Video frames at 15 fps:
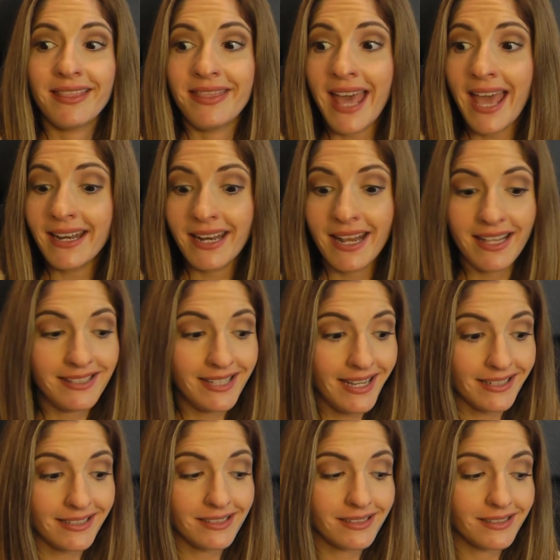that is
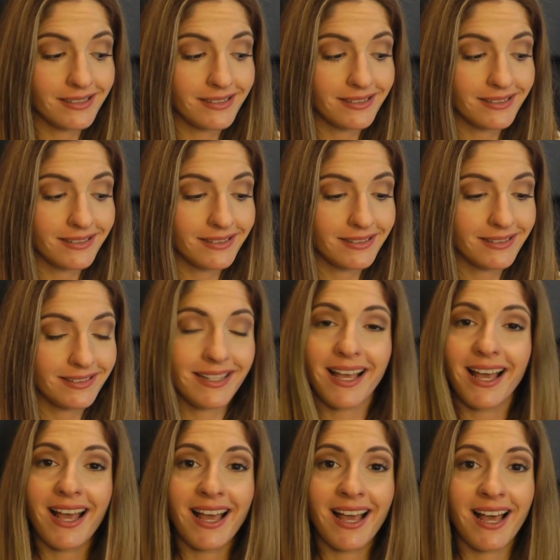it
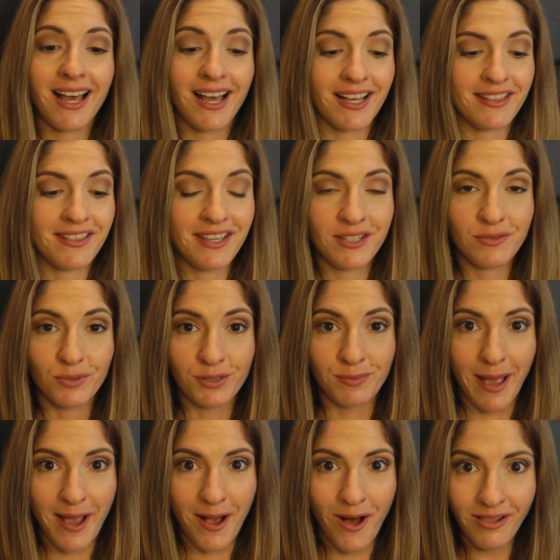uh, this was
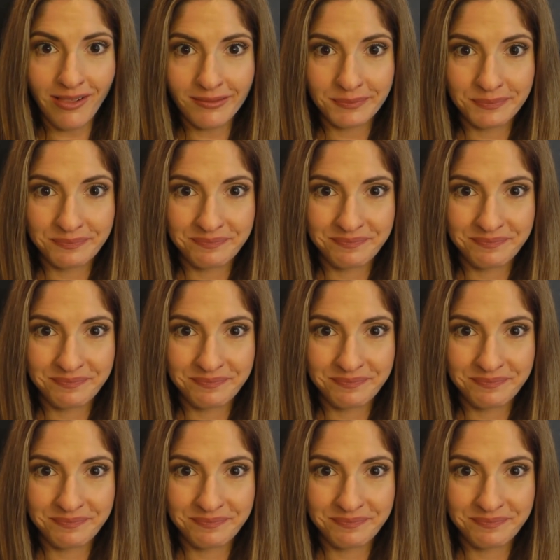my haul